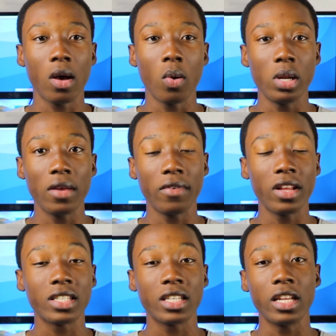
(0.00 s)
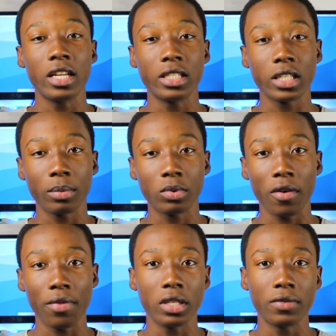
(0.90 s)
I'll leave links in the description
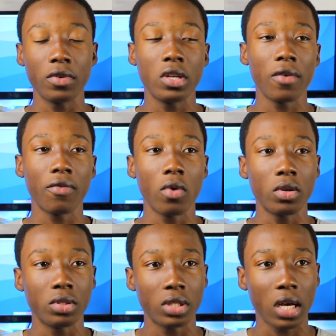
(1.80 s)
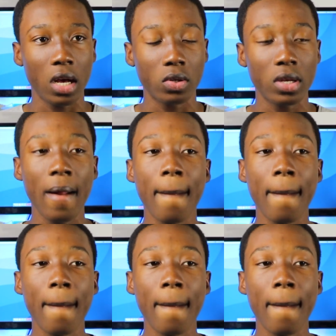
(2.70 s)
of this video if you want to check out.